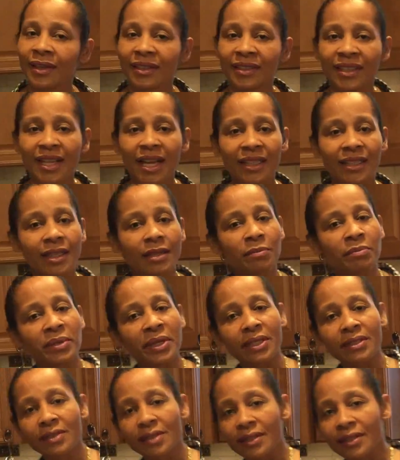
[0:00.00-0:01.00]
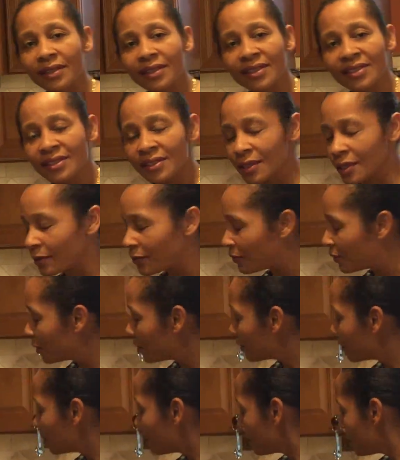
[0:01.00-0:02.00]
Nothing beats a good
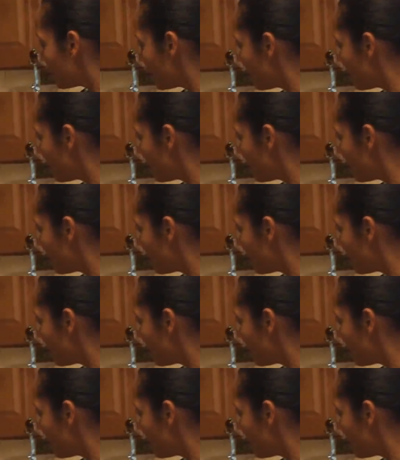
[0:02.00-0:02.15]
seafood